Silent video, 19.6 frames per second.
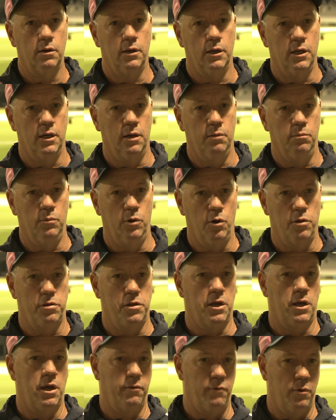And I
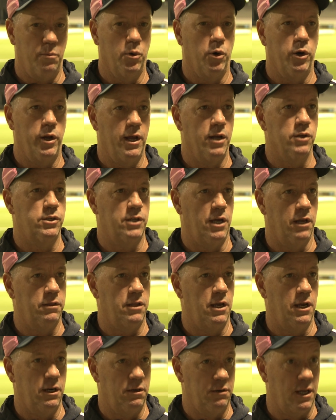think everybody else
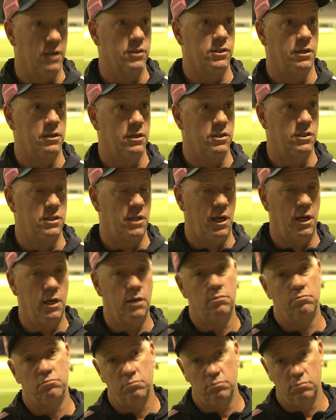out there does
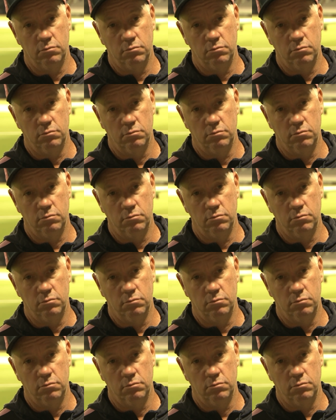understand.